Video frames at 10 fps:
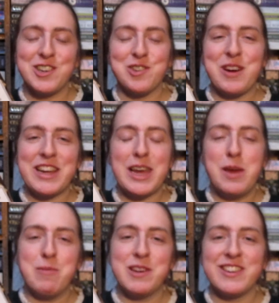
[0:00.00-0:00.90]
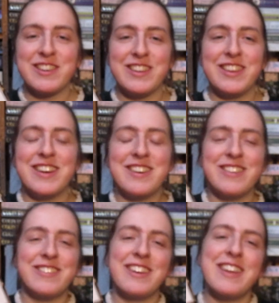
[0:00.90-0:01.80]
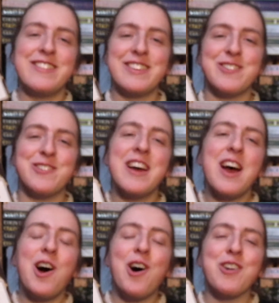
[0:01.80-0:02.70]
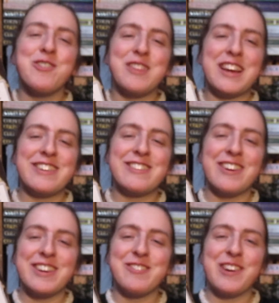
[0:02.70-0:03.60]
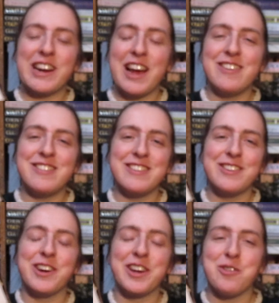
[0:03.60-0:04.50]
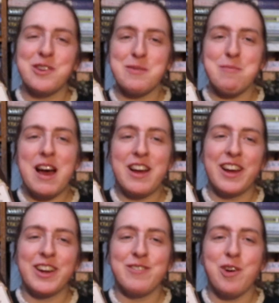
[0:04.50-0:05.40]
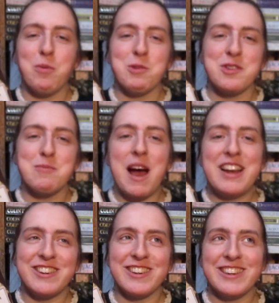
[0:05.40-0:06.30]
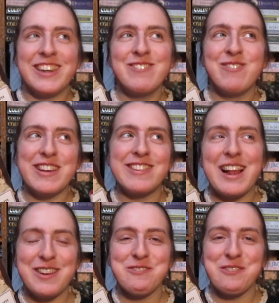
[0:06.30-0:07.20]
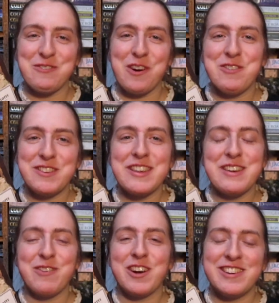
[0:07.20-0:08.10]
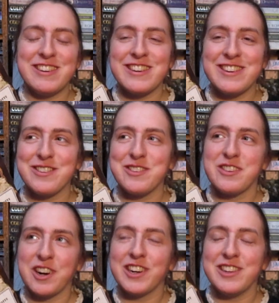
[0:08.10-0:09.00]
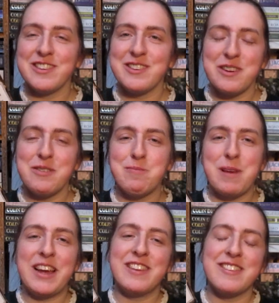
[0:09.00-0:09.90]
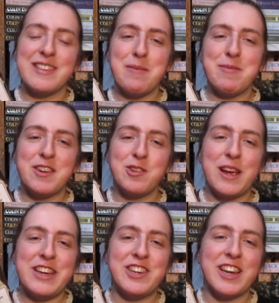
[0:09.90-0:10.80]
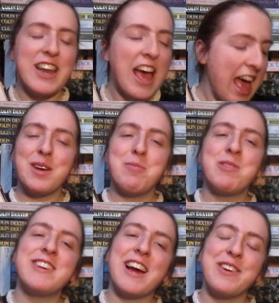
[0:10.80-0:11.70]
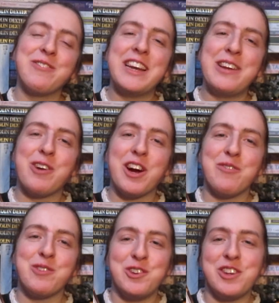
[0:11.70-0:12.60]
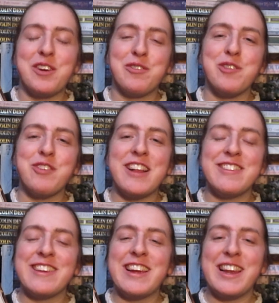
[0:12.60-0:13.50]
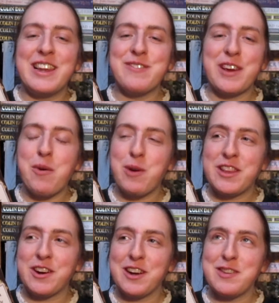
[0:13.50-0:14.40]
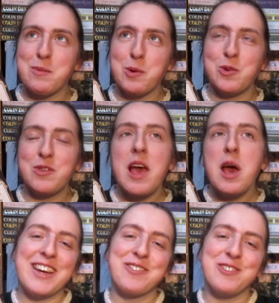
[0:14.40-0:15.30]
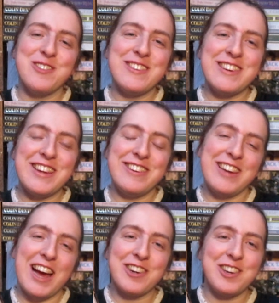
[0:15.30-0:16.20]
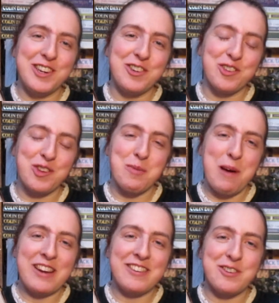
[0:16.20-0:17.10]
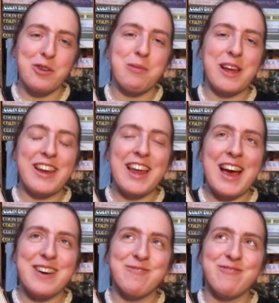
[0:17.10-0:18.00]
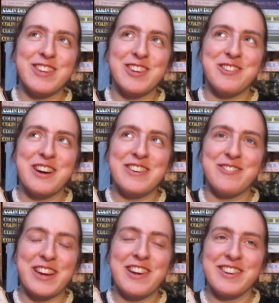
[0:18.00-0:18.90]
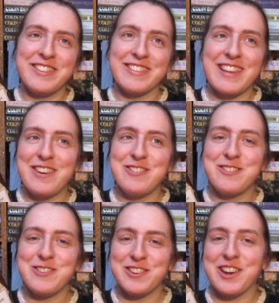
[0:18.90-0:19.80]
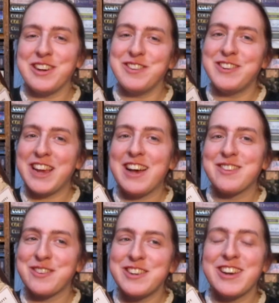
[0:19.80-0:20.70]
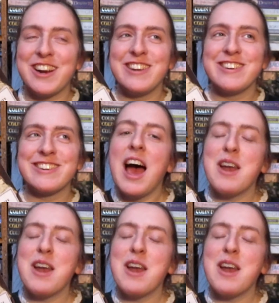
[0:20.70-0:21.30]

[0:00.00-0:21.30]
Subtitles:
Do I keep it? And then all of that, trying to work out how to do. I can almost imagine myself if I was invited into those circles to being in the same situation. But yeah, you really were rooting for Fancy and living it with her, I suppose. At one stage, she actually does go back to Dublin, and realises how good a life she has with Charlotte.